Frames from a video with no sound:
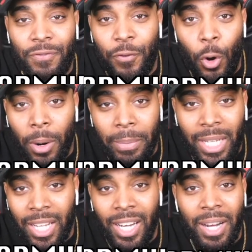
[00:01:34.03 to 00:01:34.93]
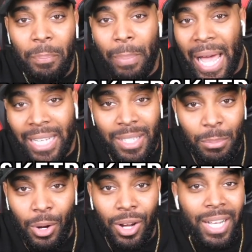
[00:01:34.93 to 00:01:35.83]
formula
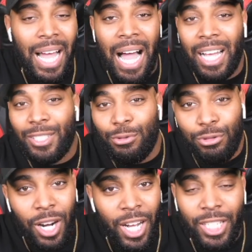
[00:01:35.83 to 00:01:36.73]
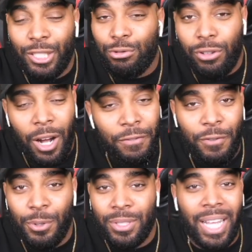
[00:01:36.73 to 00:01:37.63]
basketball gods rush
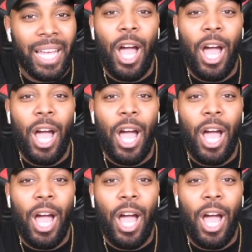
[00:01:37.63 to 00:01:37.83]
ruffles like